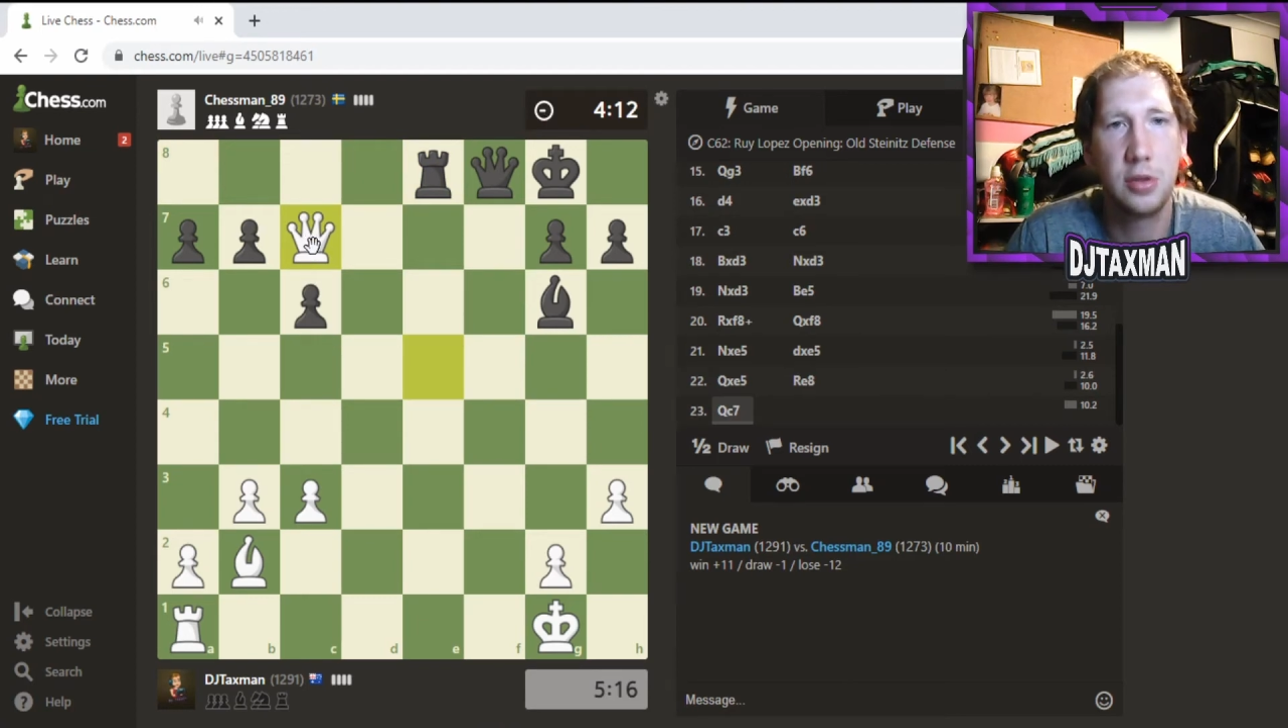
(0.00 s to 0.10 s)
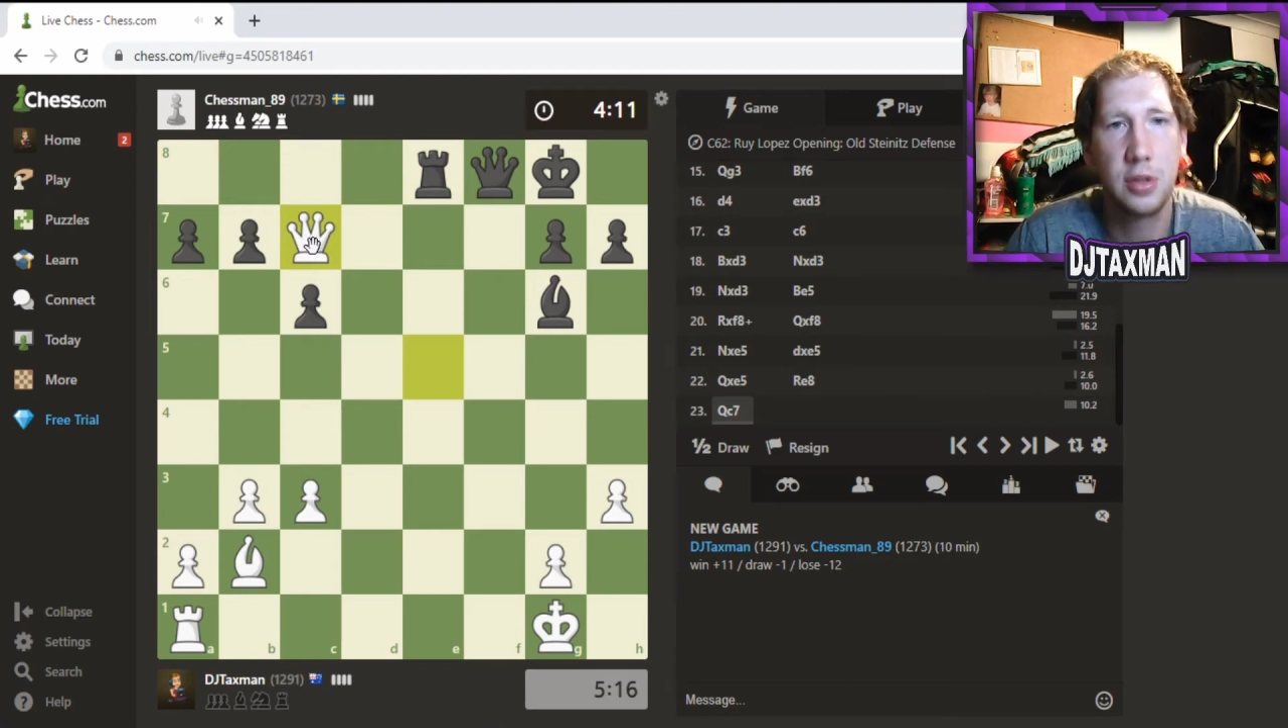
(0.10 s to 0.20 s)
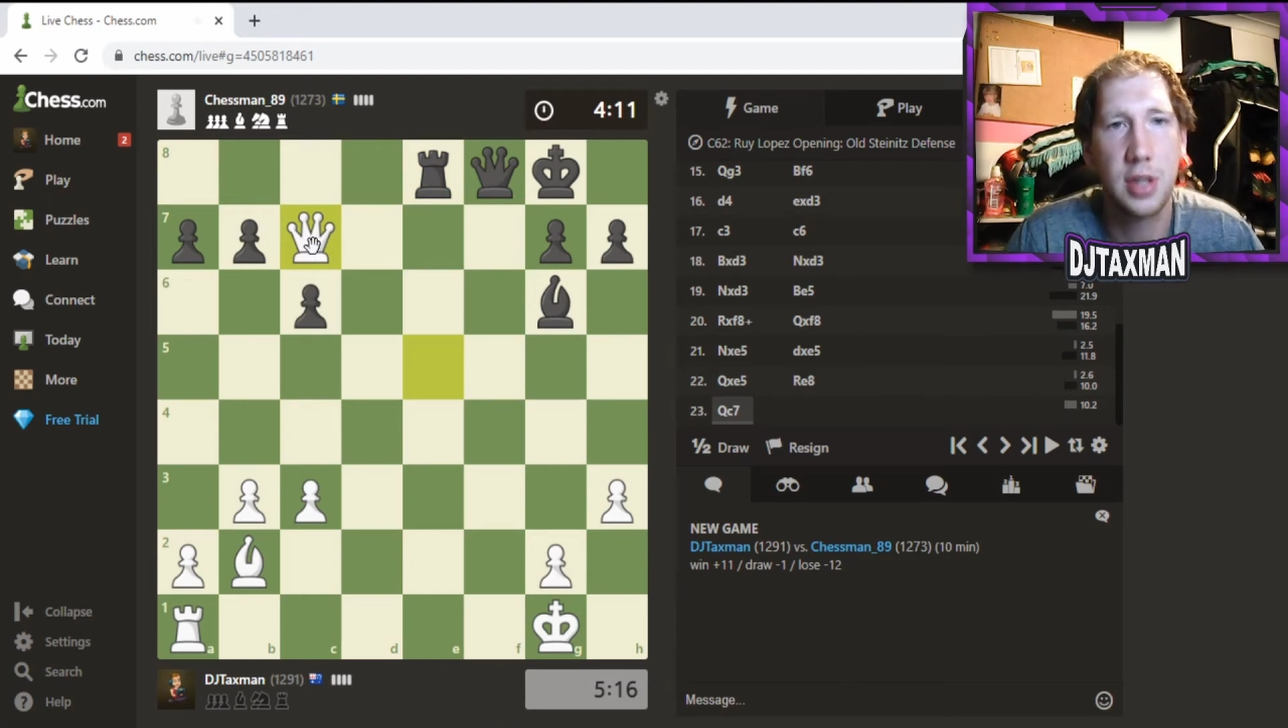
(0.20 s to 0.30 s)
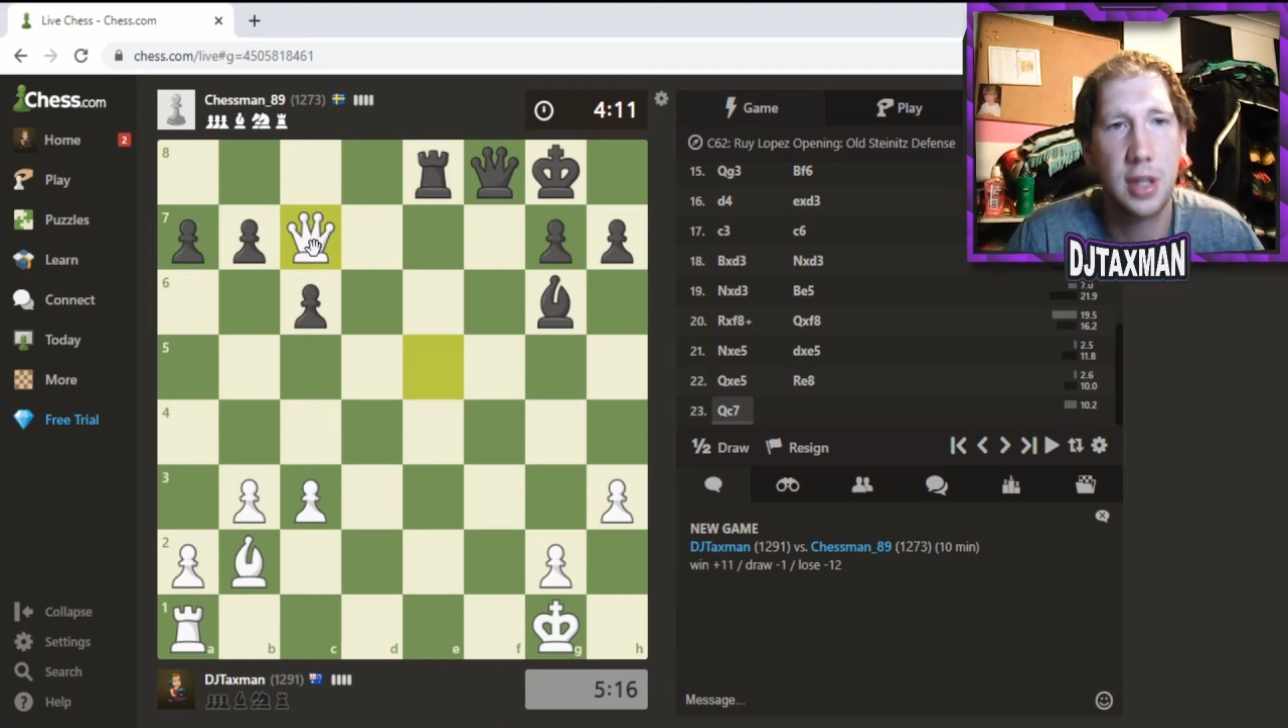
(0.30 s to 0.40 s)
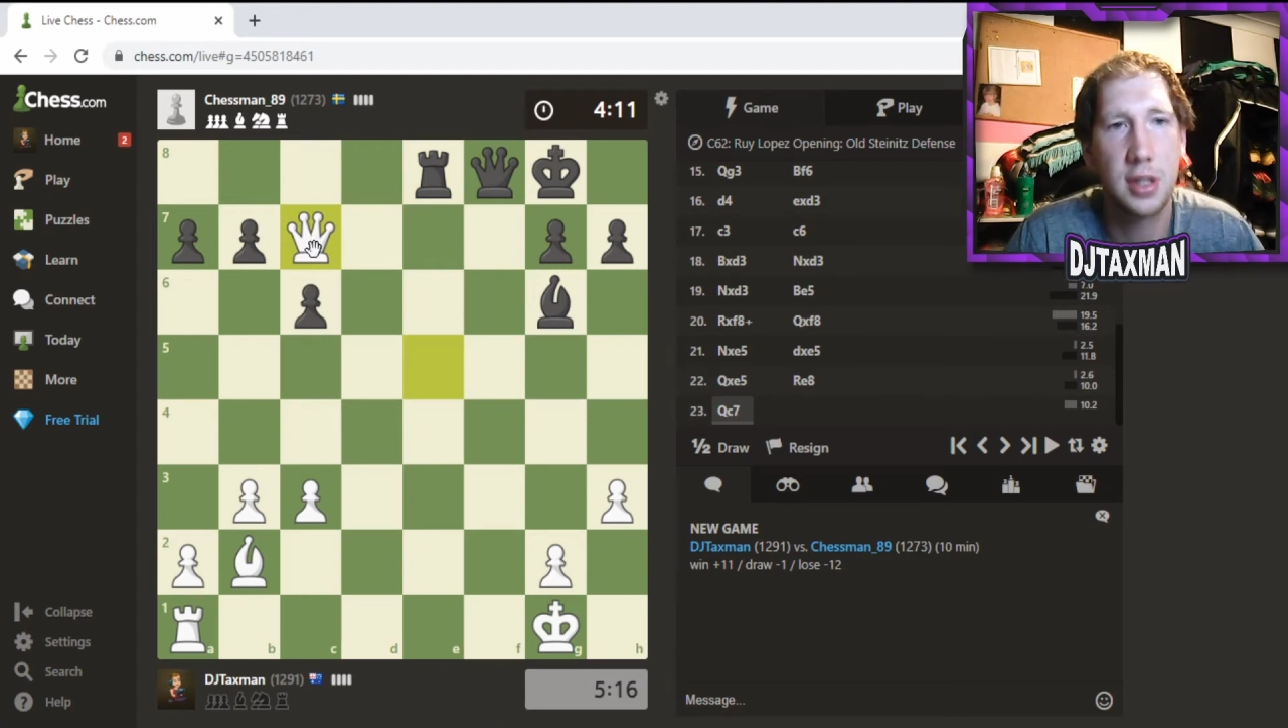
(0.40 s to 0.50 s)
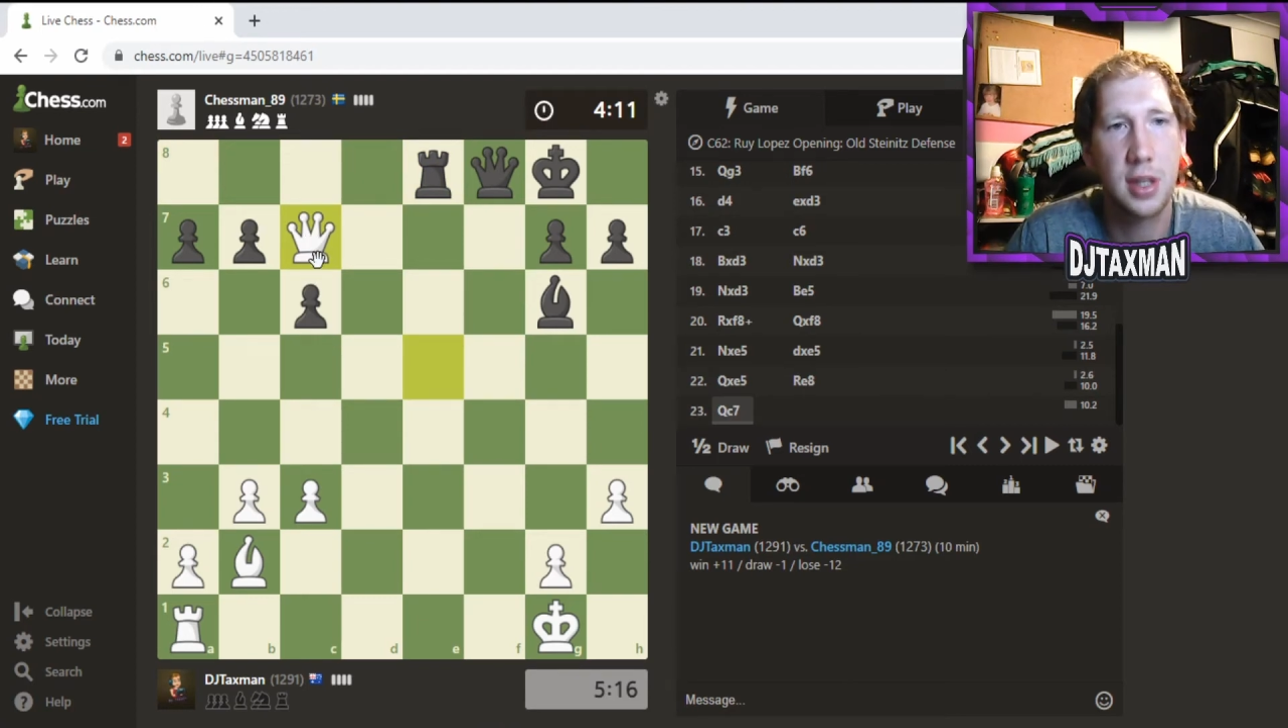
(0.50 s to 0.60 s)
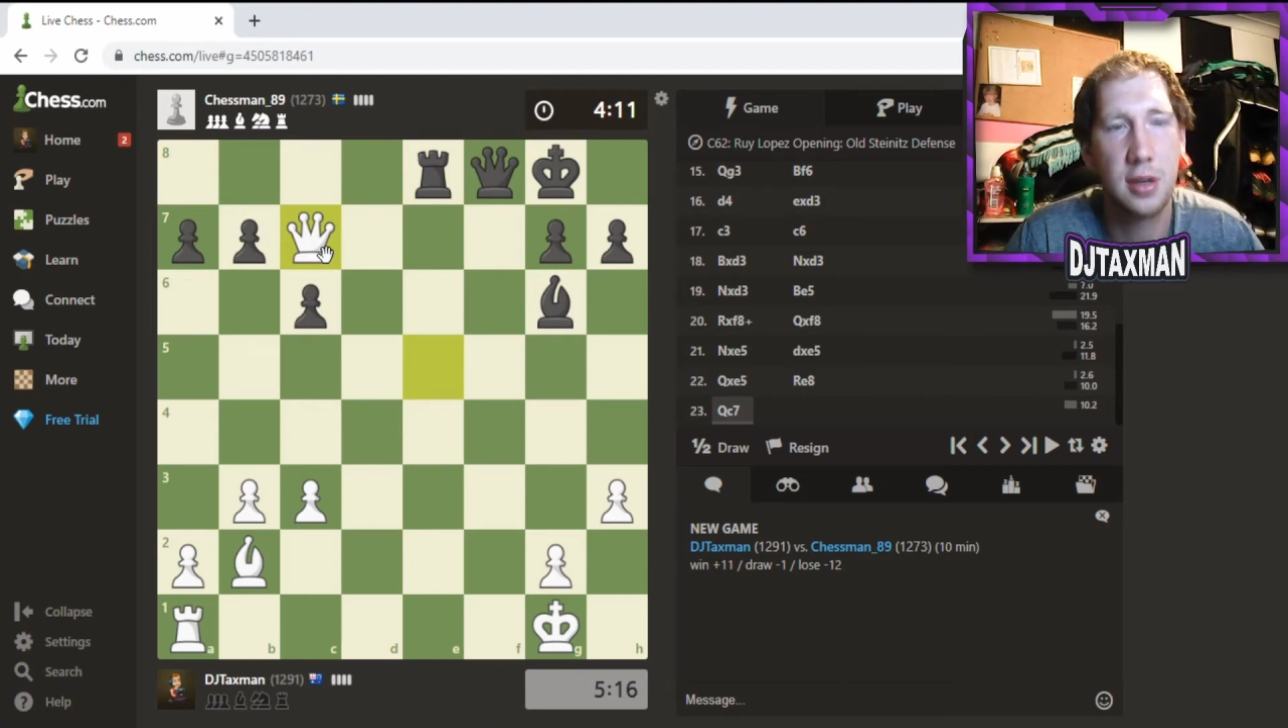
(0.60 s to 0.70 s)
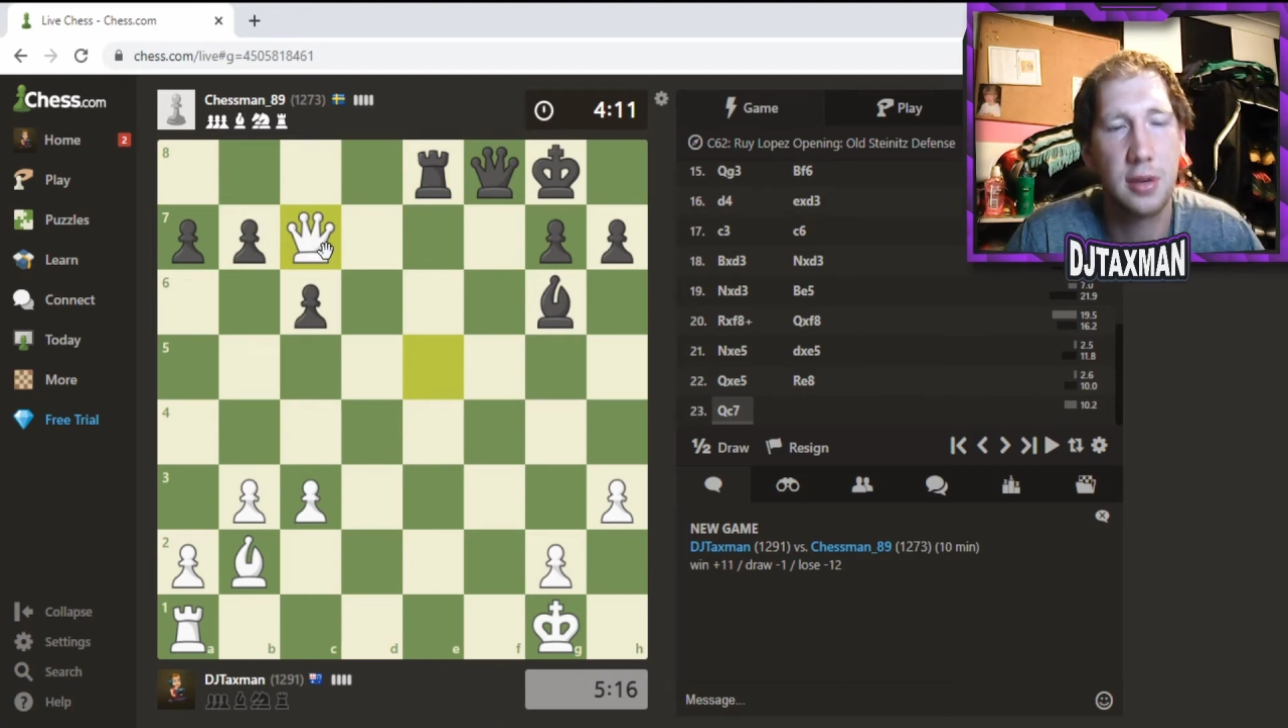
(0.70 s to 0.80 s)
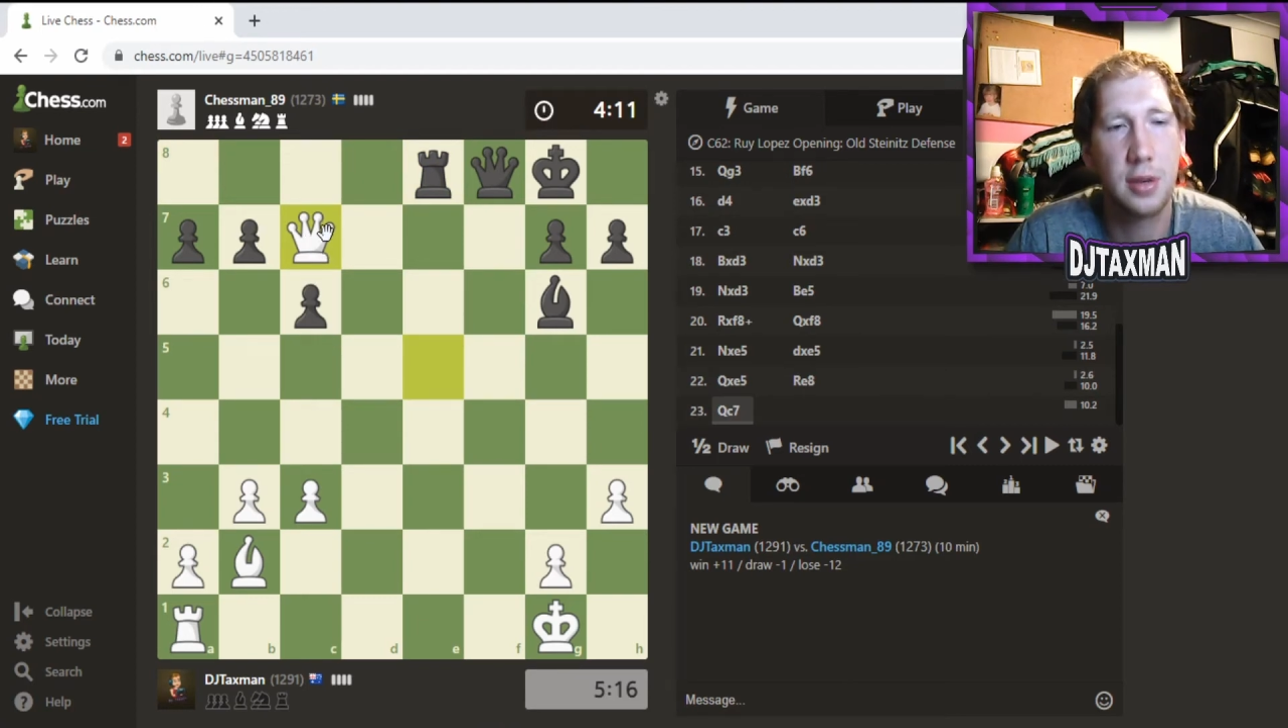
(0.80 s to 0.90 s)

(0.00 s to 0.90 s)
take down